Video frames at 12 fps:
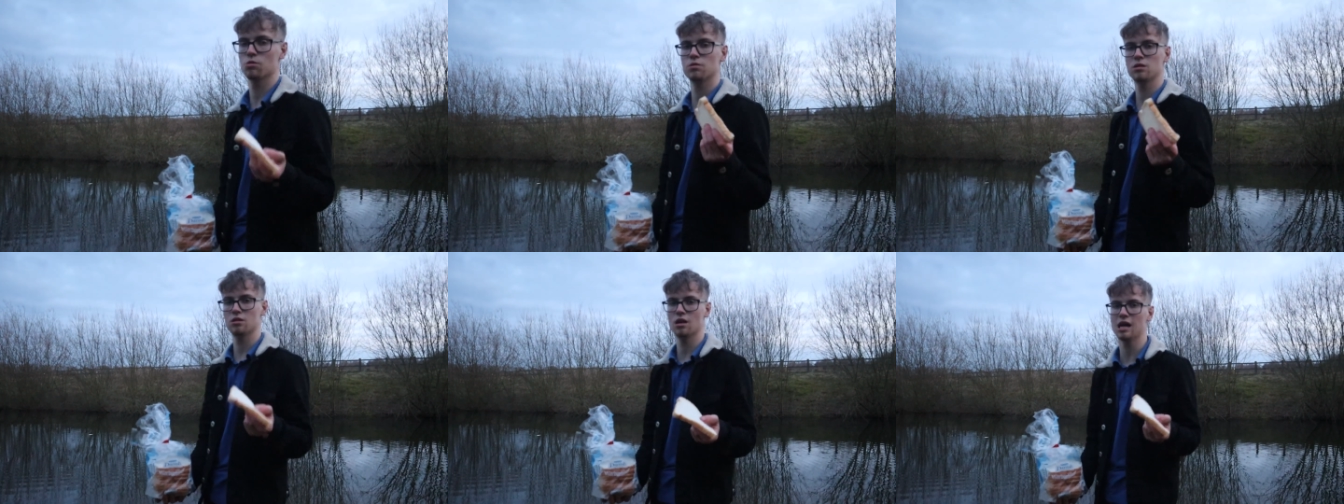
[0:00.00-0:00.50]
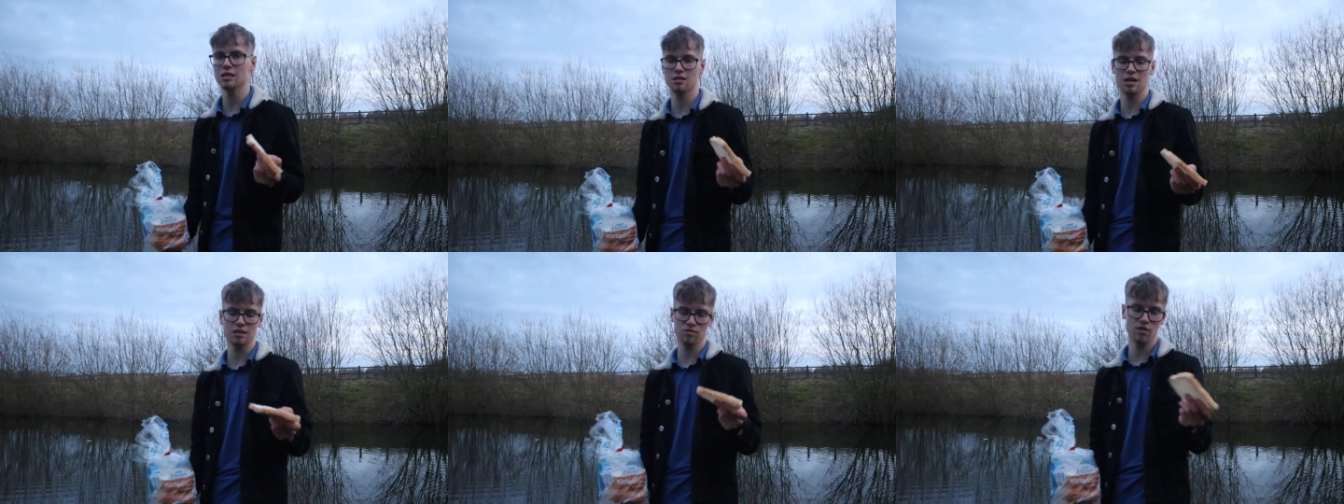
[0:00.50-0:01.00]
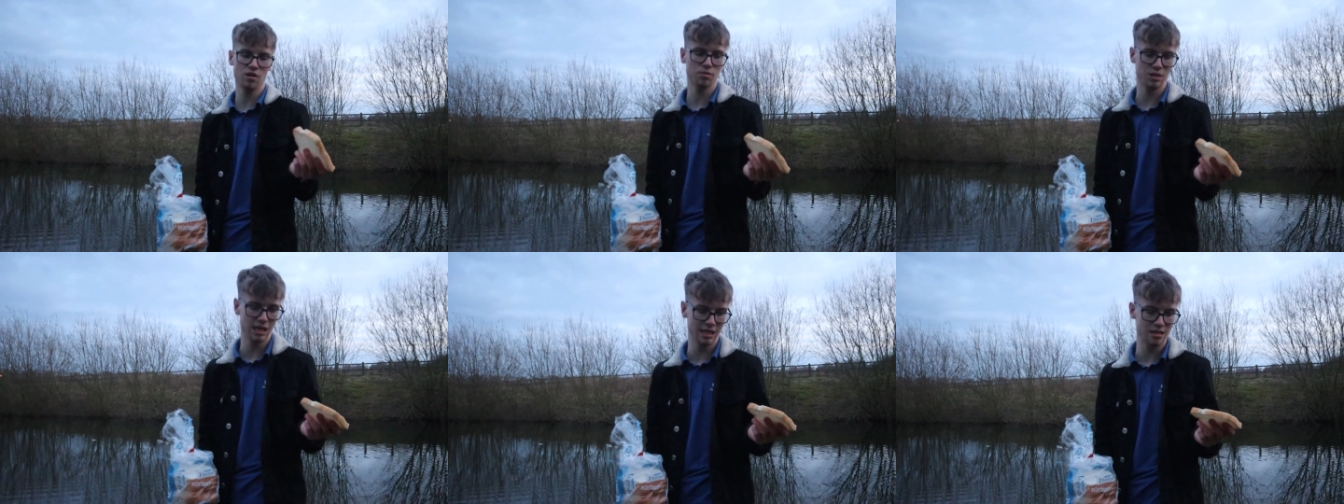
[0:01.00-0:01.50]
So we last last video
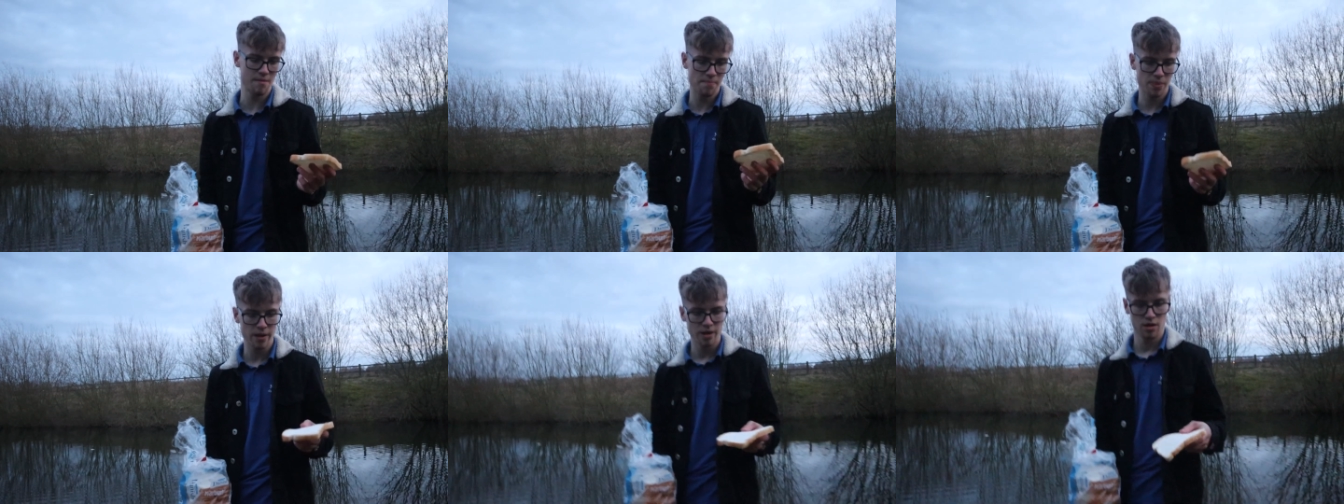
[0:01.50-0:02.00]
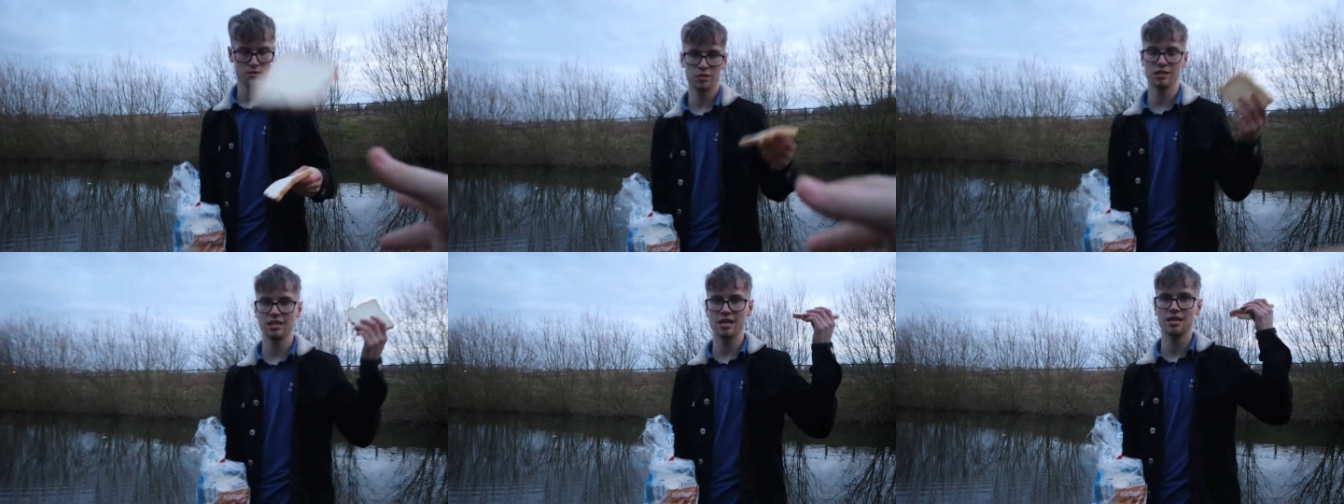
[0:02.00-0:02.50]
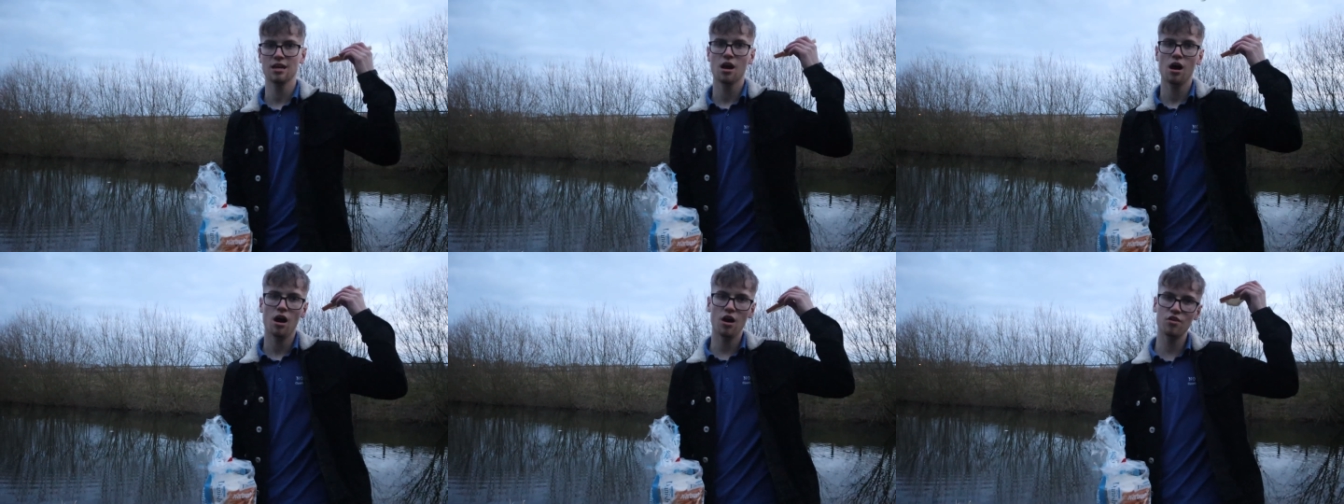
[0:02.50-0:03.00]
we did, we did the